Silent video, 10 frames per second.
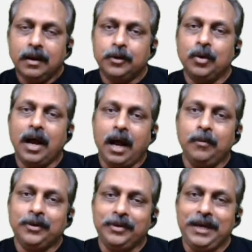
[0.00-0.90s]
To
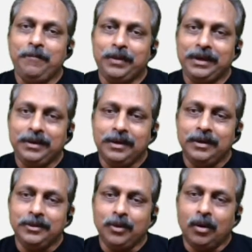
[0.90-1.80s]
have green
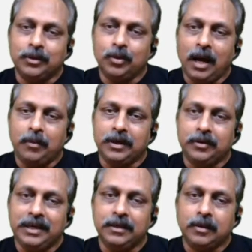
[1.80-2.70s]
fingers or to have a
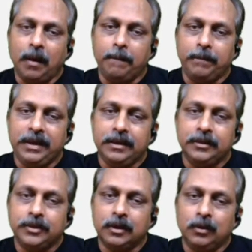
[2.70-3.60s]
green thumb
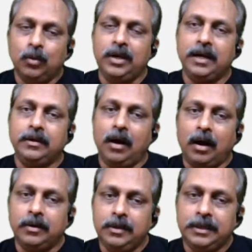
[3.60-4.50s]
means good at
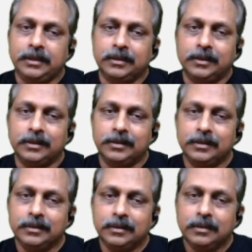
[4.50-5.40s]
gardening.
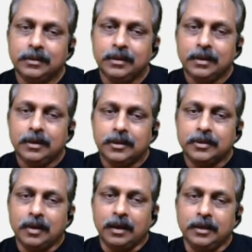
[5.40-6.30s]

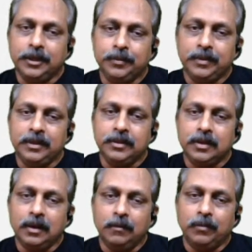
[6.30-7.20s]
Sluggish means
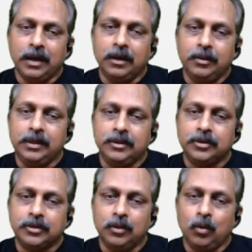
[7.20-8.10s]
very
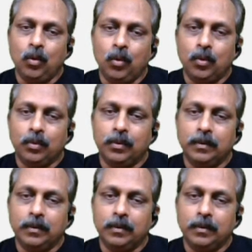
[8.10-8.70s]
slow.